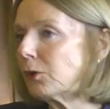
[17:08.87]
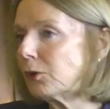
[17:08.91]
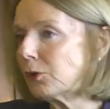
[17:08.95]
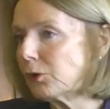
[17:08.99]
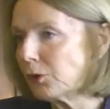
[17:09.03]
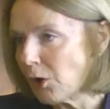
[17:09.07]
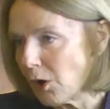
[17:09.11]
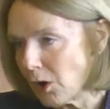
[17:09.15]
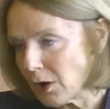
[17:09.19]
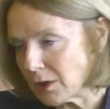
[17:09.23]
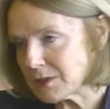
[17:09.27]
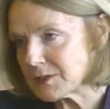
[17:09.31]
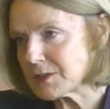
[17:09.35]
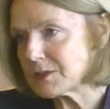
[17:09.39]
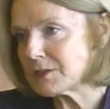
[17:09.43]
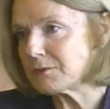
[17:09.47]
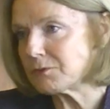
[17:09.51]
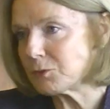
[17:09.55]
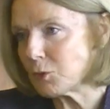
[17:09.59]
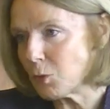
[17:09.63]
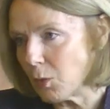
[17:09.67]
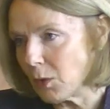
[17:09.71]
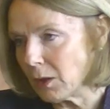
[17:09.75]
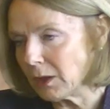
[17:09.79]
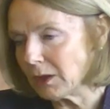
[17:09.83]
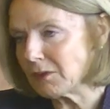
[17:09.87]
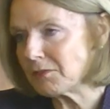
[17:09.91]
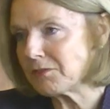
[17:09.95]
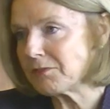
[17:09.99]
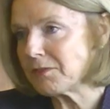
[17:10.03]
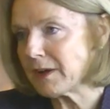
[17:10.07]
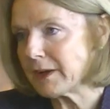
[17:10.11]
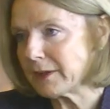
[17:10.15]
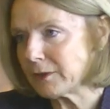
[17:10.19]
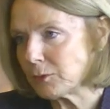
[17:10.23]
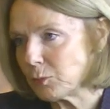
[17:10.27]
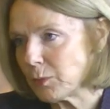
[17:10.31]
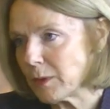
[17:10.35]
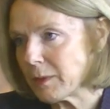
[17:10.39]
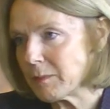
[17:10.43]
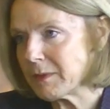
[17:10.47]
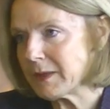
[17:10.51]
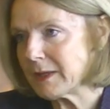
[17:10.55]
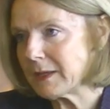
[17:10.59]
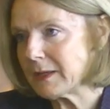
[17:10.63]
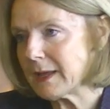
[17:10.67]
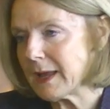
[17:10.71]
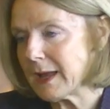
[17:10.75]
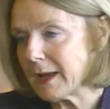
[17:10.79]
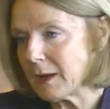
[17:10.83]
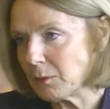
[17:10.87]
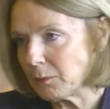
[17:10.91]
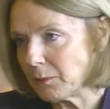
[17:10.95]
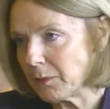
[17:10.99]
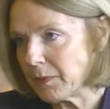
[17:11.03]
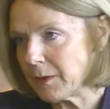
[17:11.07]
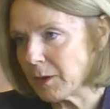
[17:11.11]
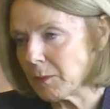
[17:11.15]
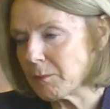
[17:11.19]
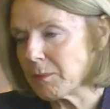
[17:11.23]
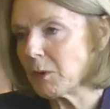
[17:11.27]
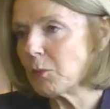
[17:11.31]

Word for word: lots of qualified women out there,